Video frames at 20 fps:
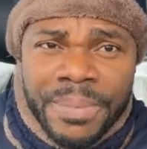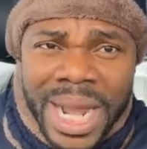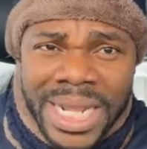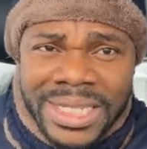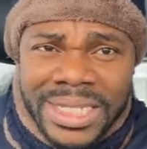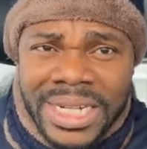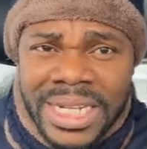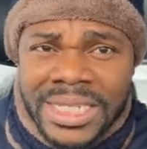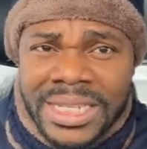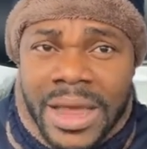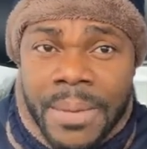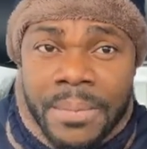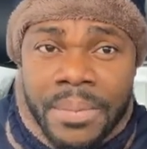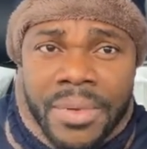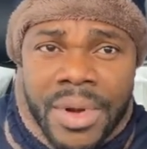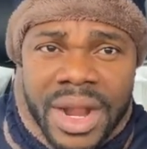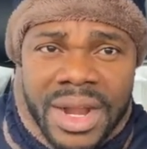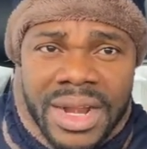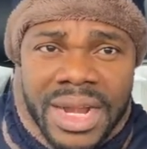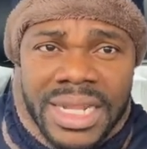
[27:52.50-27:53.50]
partners are
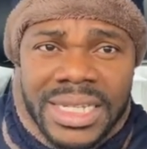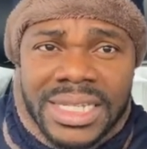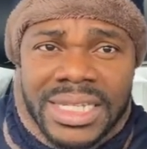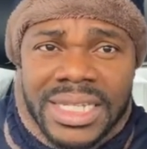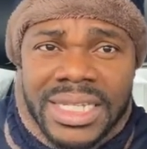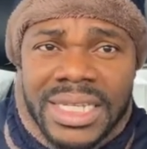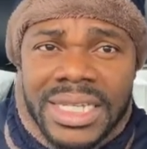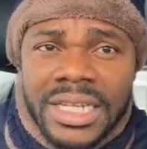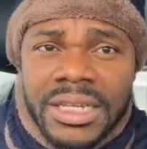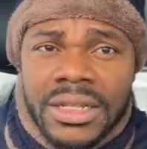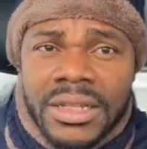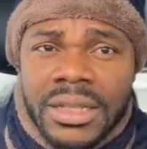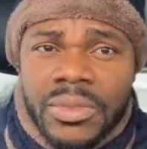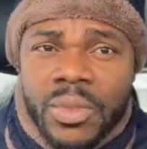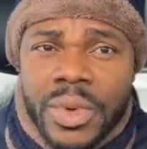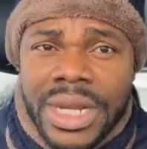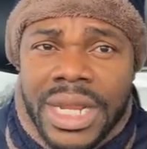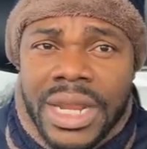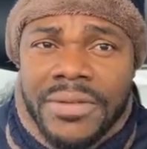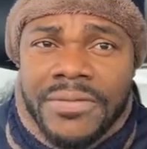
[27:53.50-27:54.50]
pregnant,
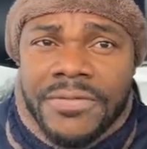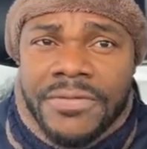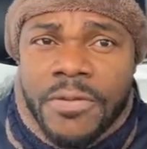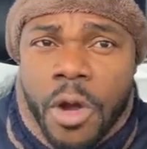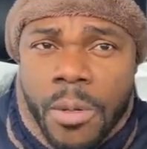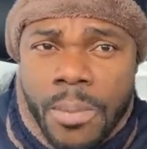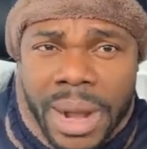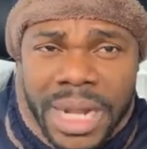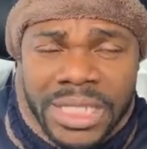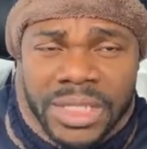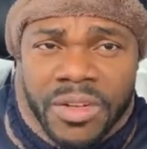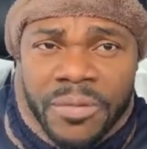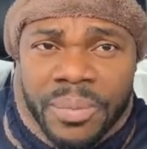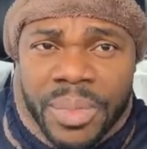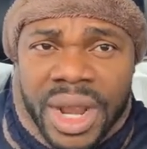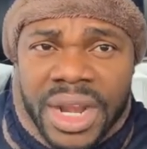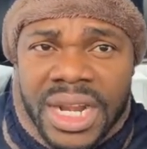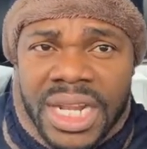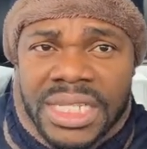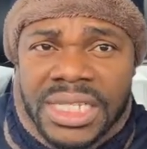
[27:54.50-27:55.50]
within 4 months
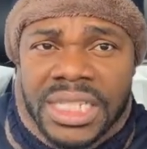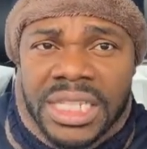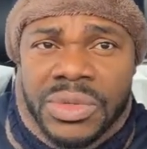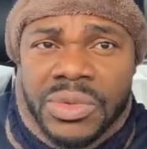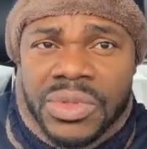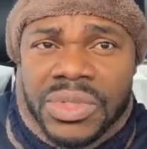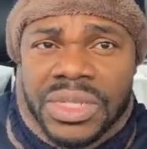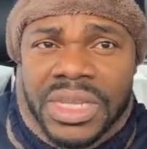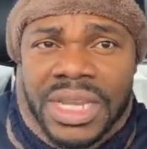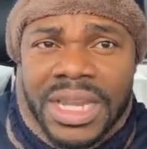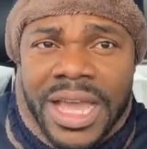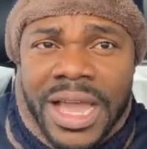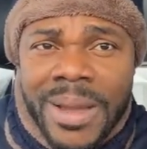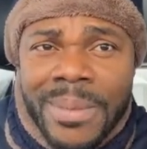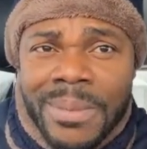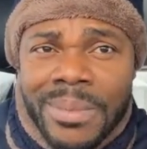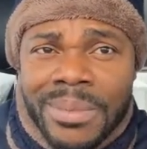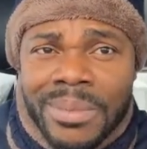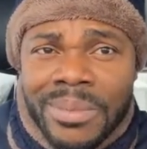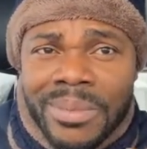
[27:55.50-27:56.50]
of pregnancy, you see
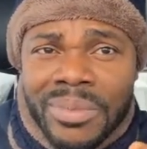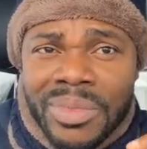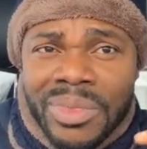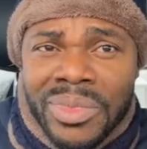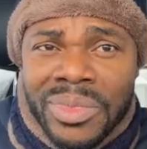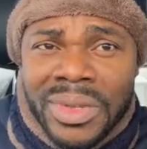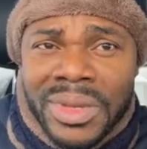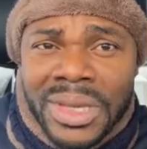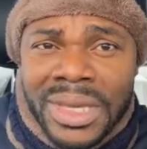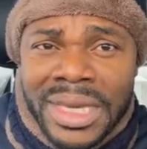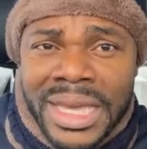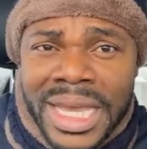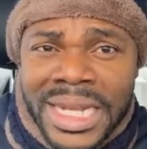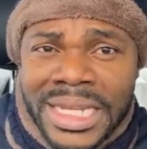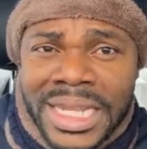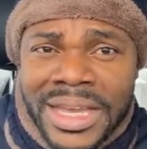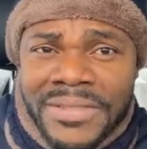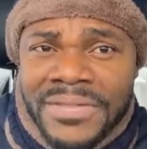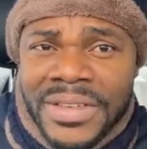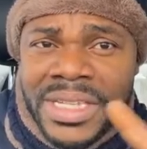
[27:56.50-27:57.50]
them
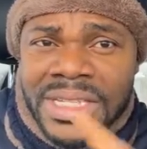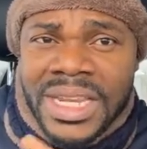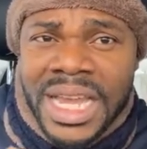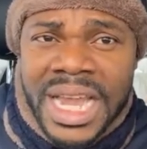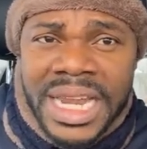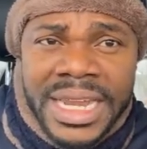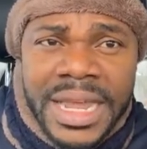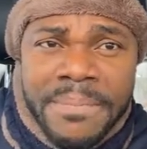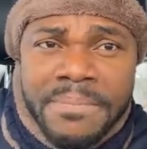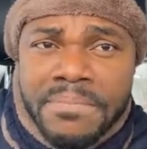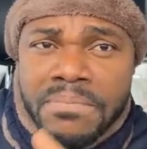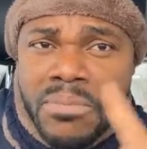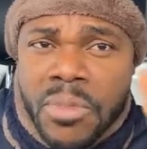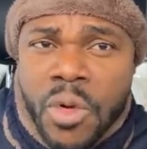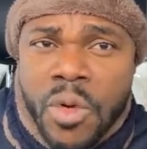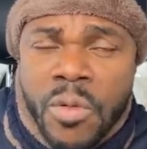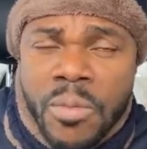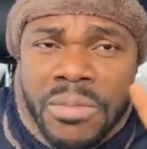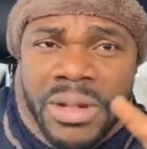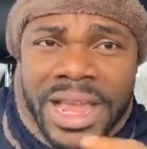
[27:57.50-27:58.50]
get their visa and then
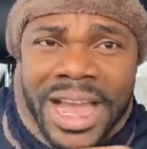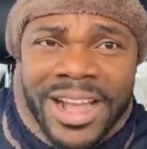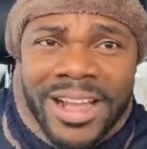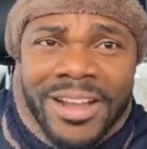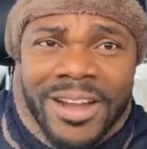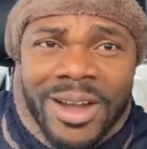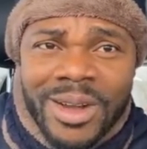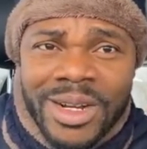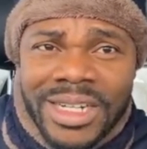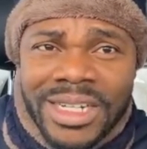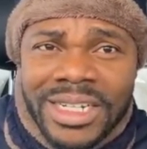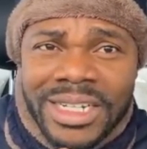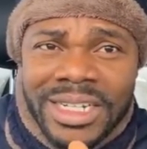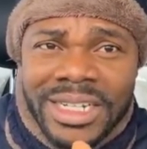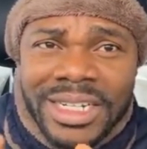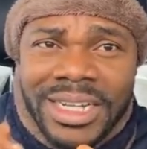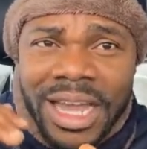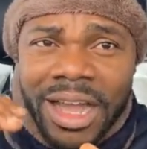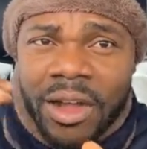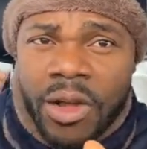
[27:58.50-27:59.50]
boom, they are gone.
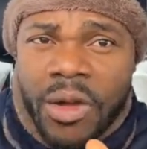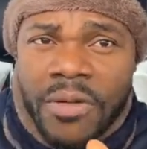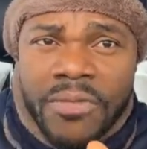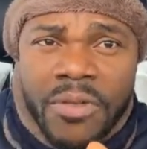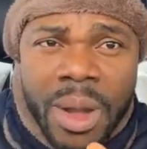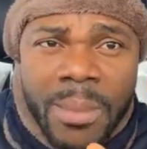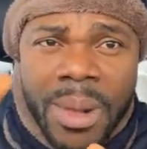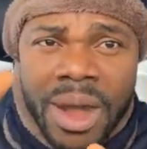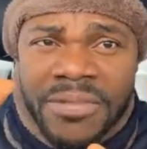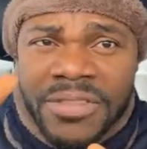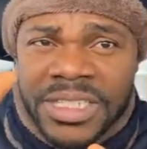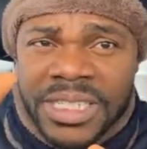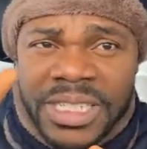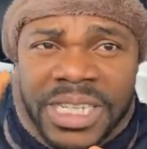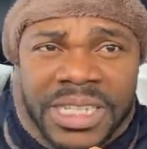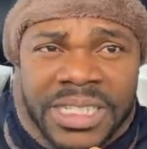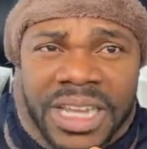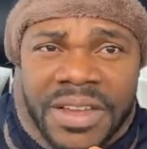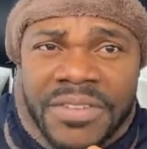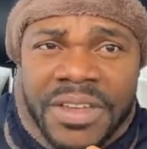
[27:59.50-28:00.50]
They are gone for about
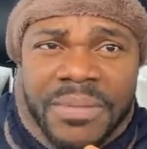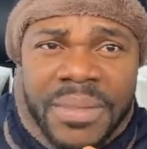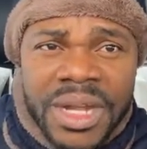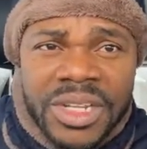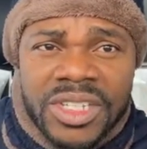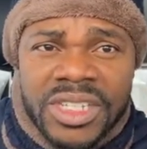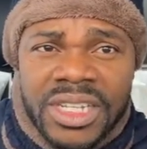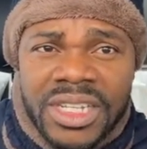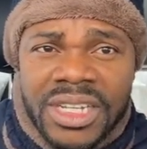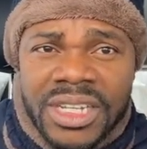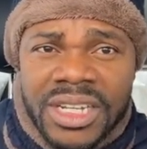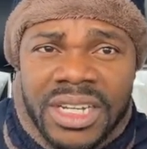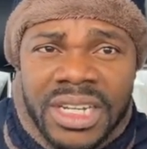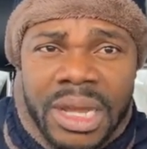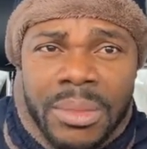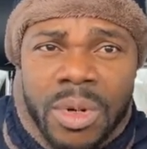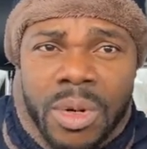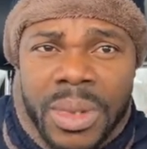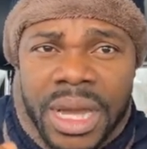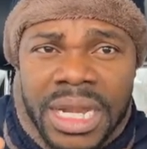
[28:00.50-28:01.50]
6-7 months.
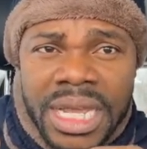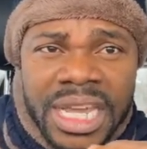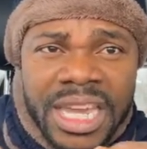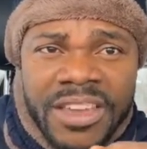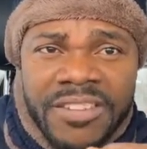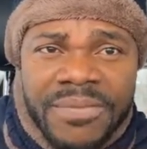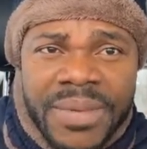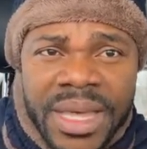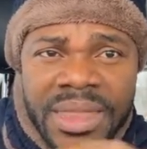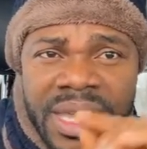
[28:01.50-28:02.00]
The moment they give